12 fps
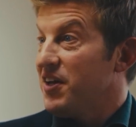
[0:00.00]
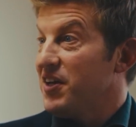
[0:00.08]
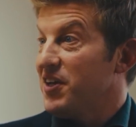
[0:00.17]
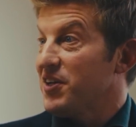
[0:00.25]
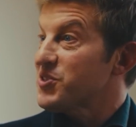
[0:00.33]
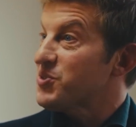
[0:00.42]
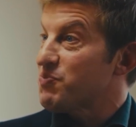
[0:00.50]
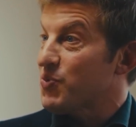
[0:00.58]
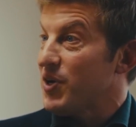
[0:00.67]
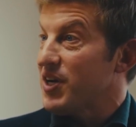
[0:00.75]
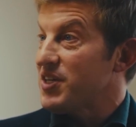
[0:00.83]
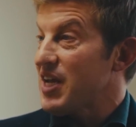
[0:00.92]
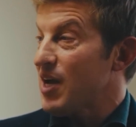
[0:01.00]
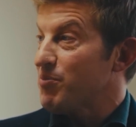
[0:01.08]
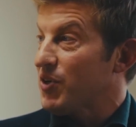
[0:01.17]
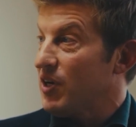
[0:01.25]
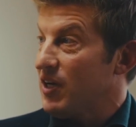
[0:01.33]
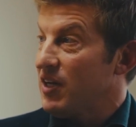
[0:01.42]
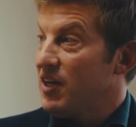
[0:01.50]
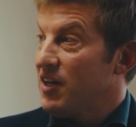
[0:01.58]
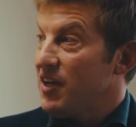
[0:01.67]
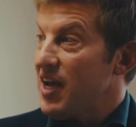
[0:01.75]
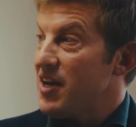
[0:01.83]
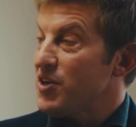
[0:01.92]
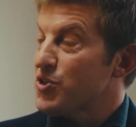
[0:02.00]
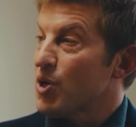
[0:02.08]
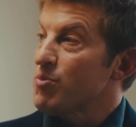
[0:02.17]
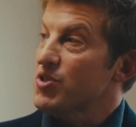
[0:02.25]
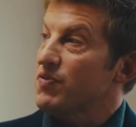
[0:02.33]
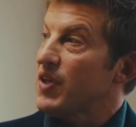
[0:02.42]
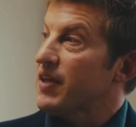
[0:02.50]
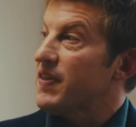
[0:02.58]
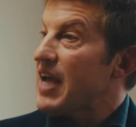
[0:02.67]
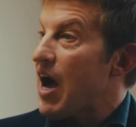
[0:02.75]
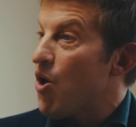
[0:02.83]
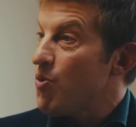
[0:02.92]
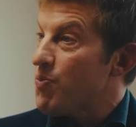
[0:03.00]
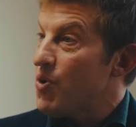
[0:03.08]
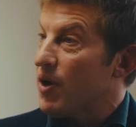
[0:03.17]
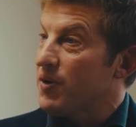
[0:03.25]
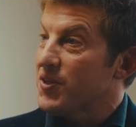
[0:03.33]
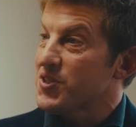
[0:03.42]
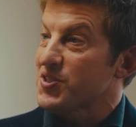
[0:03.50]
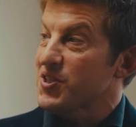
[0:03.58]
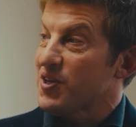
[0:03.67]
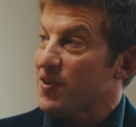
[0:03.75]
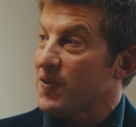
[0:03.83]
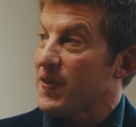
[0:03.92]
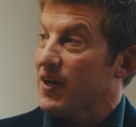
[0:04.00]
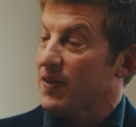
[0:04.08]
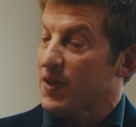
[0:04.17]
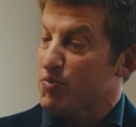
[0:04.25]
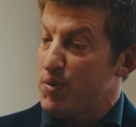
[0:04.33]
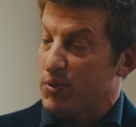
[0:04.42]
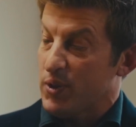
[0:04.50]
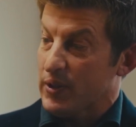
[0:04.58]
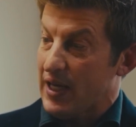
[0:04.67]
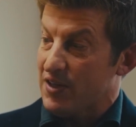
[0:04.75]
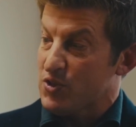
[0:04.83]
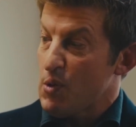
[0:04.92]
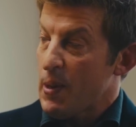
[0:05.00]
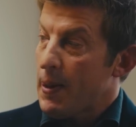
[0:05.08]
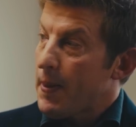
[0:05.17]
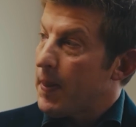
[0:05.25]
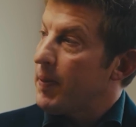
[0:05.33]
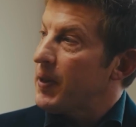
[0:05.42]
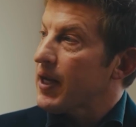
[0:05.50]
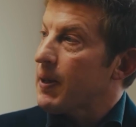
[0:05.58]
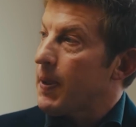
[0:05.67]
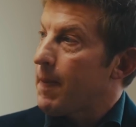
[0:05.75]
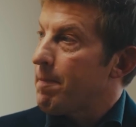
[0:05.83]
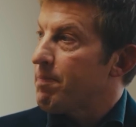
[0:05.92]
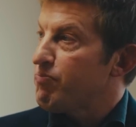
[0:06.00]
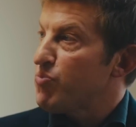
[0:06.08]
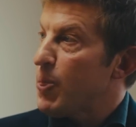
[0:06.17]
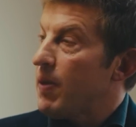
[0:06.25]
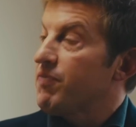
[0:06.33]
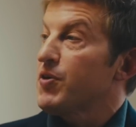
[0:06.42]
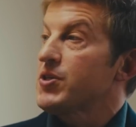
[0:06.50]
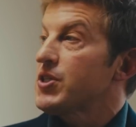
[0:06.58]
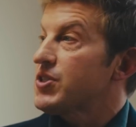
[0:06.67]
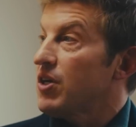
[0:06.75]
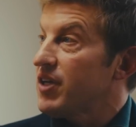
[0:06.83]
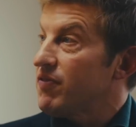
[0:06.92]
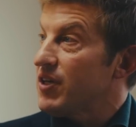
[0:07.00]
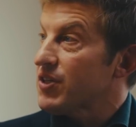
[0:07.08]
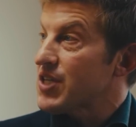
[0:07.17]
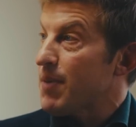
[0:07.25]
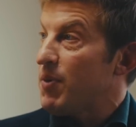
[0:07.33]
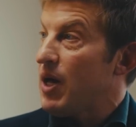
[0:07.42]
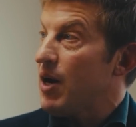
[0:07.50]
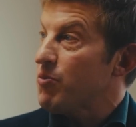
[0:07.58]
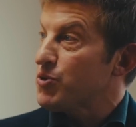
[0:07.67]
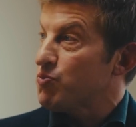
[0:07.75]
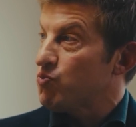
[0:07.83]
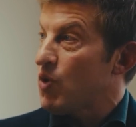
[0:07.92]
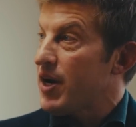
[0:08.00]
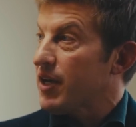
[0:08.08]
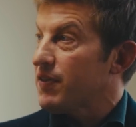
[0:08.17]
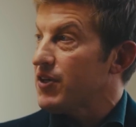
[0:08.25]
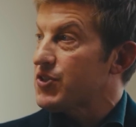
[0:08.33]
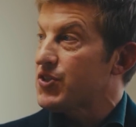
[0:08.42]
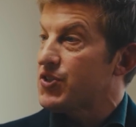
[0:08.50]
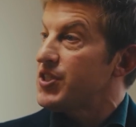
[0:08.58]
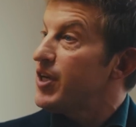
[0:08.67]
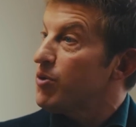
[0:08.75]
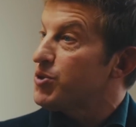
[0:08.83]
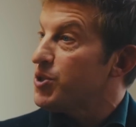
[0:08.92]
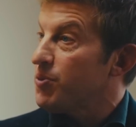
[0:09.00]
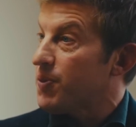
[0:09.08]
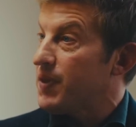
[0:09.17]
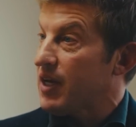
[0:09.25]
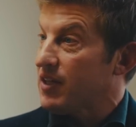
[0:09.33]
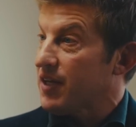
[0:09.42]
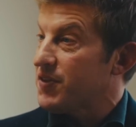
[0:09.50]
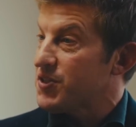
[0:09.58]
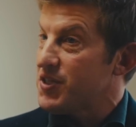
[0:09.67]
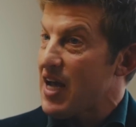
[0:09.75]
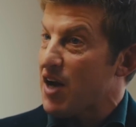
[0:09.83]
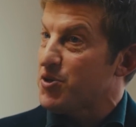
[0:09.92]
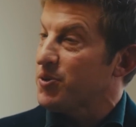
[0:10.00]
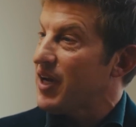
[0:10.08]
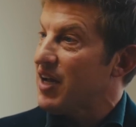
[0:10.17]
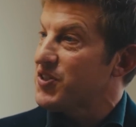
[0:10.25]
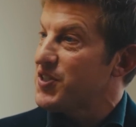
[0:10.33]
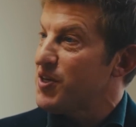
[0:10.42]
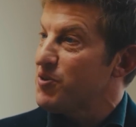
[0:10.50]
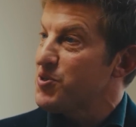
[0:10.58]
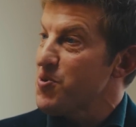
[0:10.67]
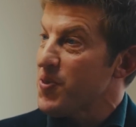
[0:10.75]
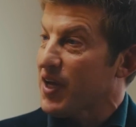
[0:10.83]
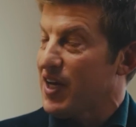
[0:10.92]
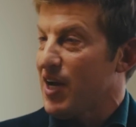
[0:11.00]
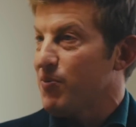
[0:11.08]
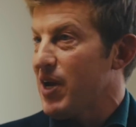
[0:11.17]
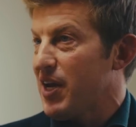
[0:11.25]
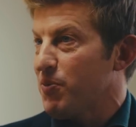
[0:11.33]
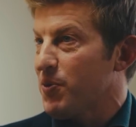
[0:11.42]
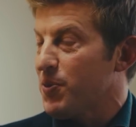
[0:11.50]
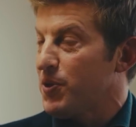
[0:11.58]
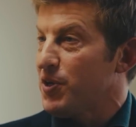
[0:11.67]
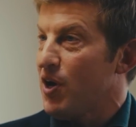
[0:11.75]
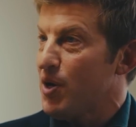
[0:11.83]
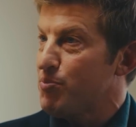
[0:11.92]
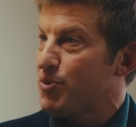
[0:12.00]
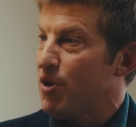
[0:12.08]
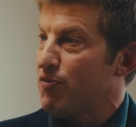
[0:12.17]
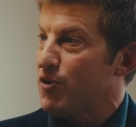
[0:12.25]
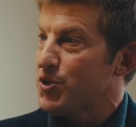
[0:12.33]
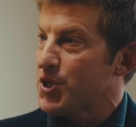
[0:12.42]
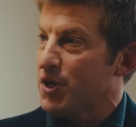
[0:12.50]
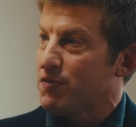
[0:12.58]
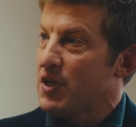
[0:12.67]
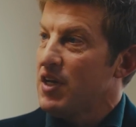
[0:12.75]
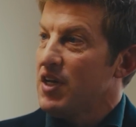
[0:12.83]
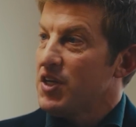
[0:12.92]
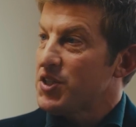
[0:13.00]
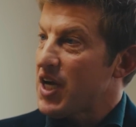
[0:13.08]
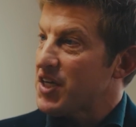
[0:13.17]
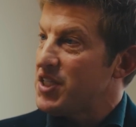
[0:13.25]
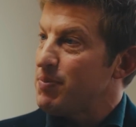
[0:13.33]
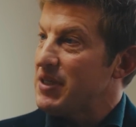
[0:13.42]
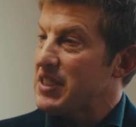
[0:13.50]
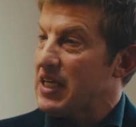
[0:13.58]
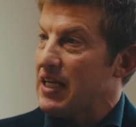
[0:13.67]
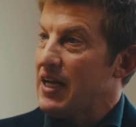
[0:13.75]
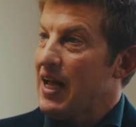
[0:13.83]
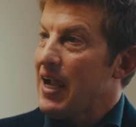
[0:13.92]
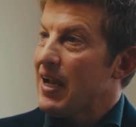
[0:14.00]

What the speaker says: it is pretty damn good. And in terms of like the output, this is another thing I think people don't get is they're like, for instance, I'll give you an example. I was running this CO2 thing, like this natural gas CO2 thing, and I ran it with the non-pro version of ChatGPT,